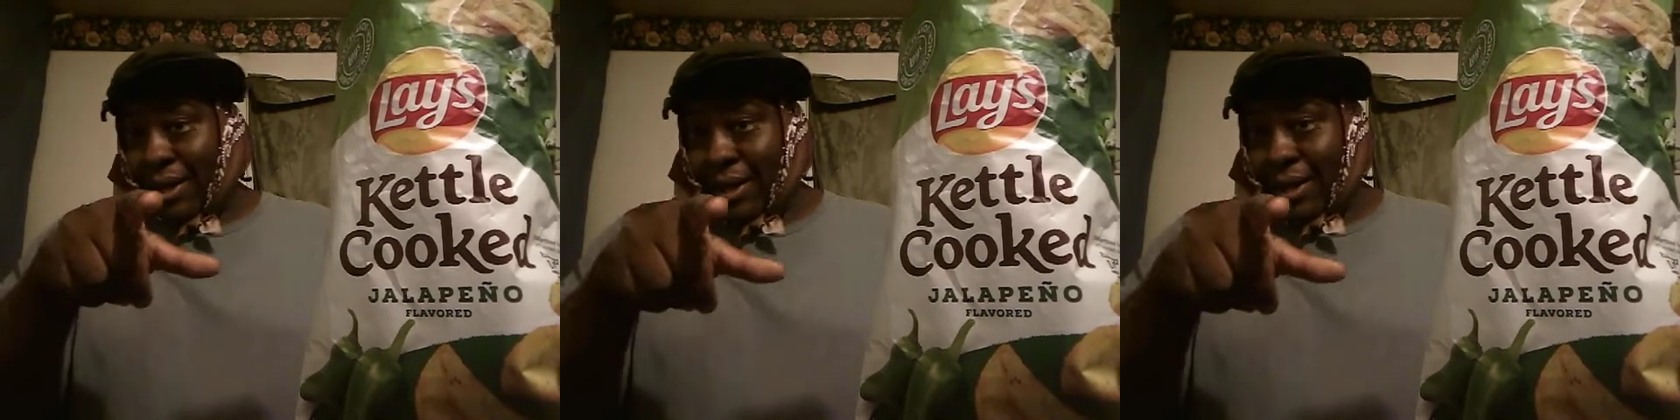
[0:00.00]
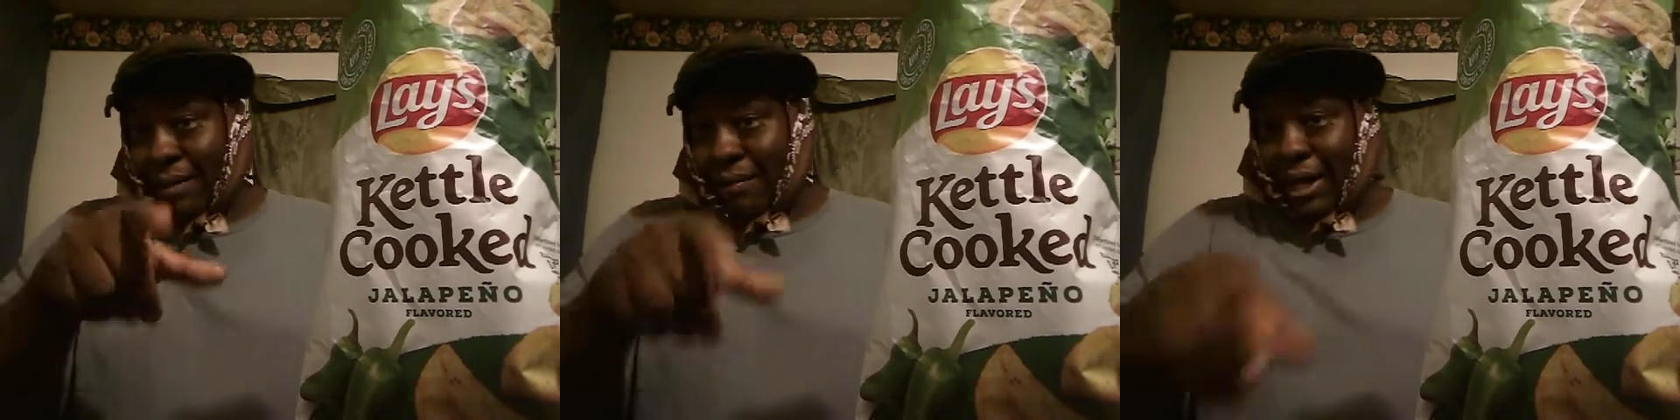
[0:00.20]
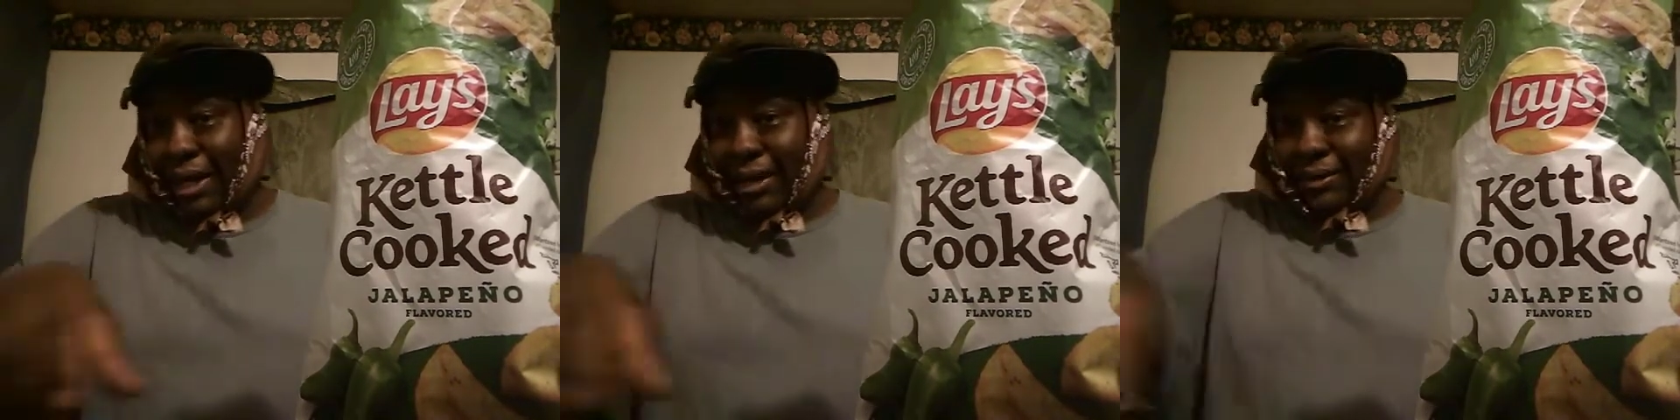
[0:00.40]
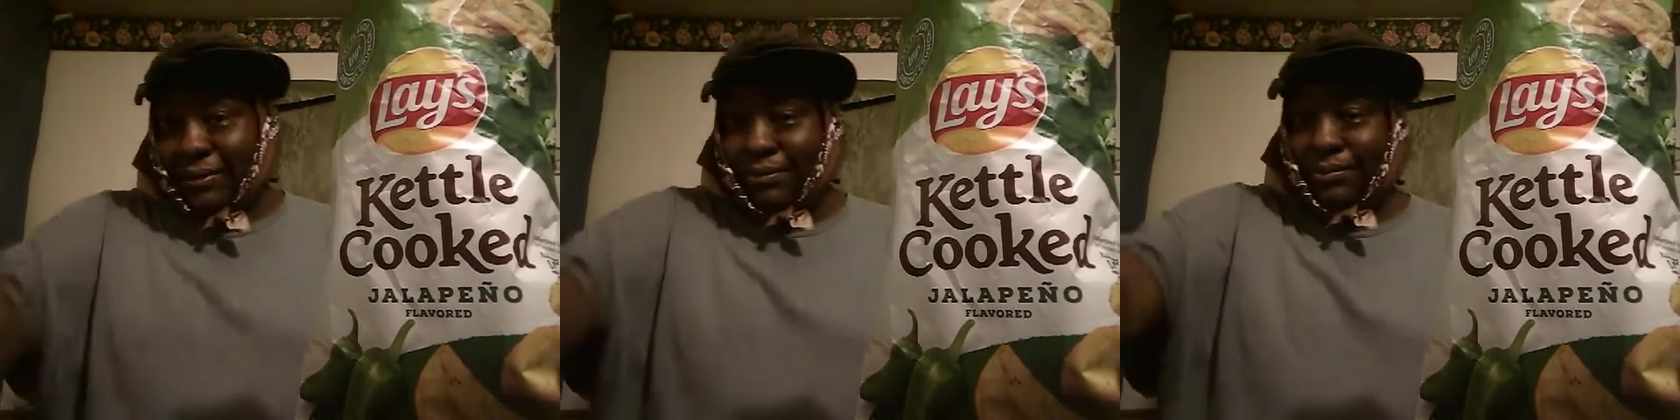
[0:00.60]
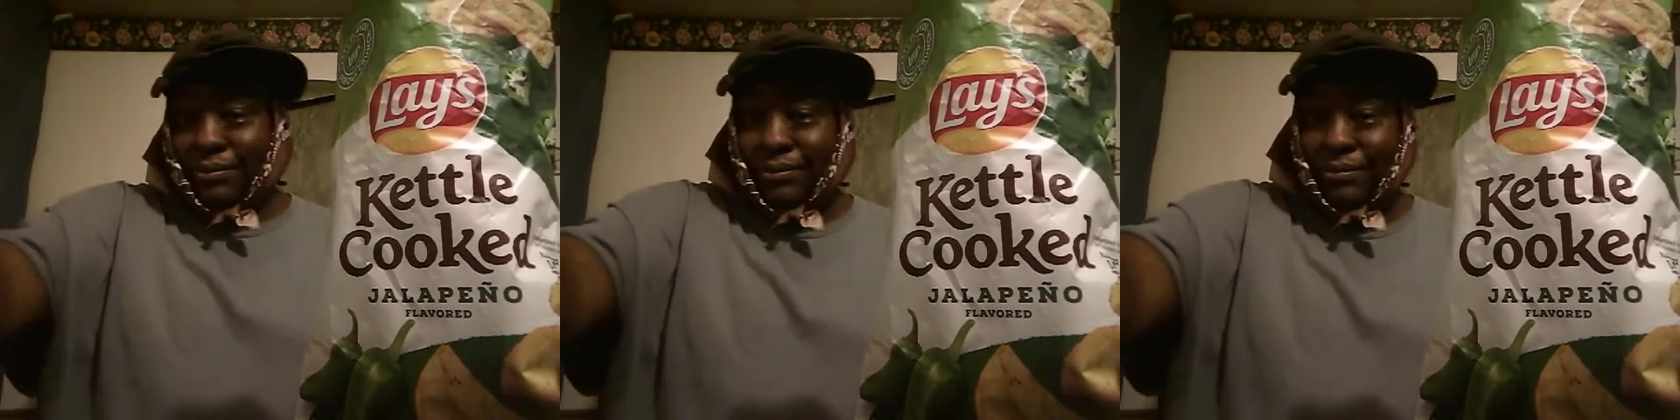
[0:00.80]
I'm out.
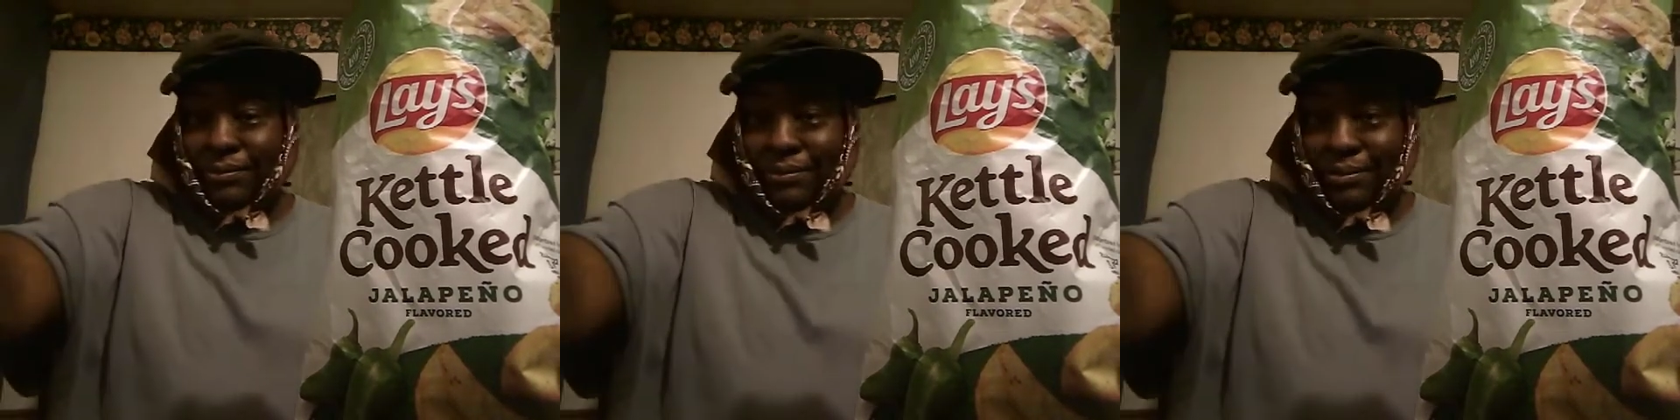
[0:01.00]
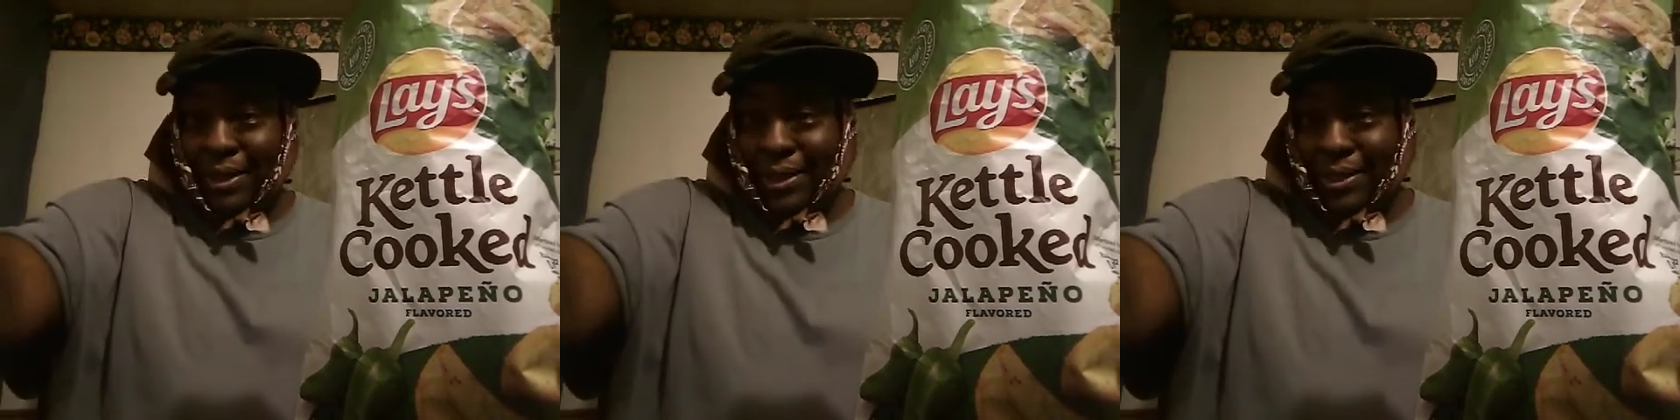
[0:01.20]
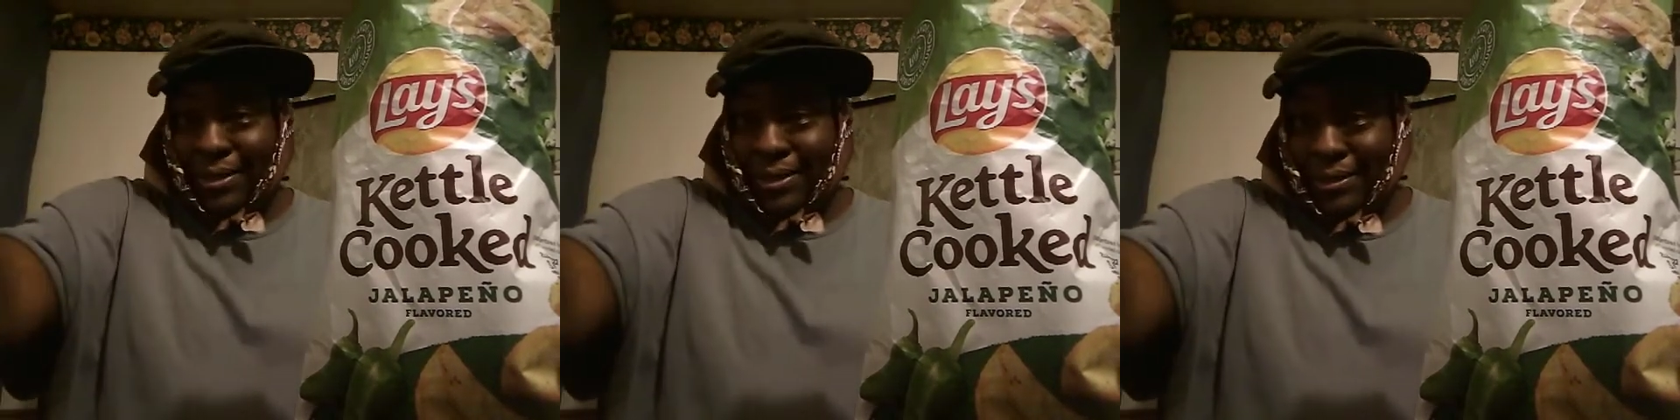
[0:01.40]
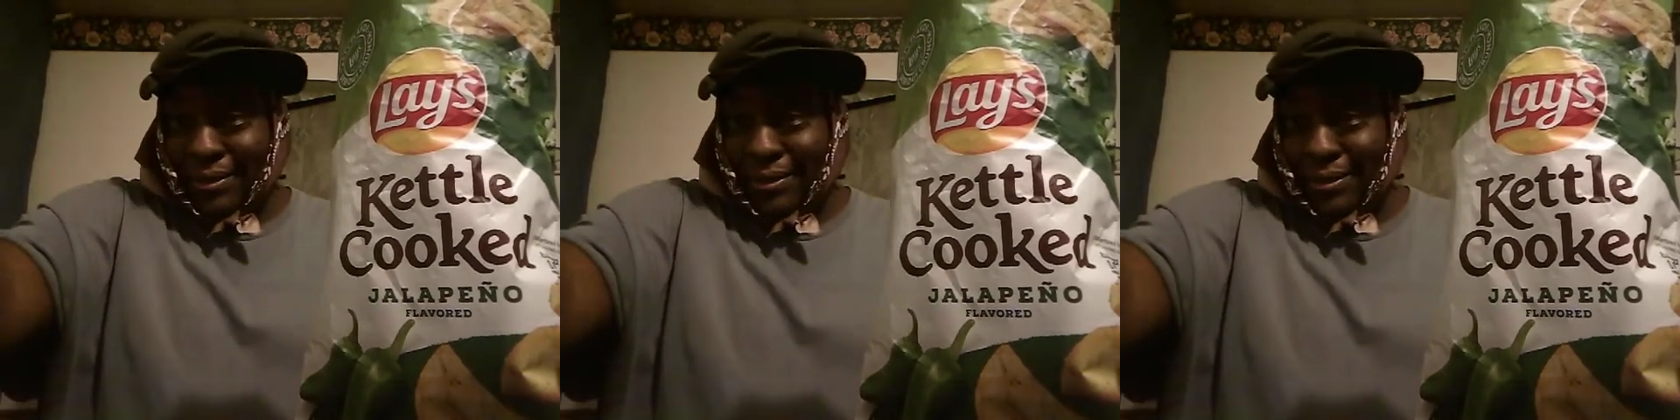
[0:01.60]
Peace.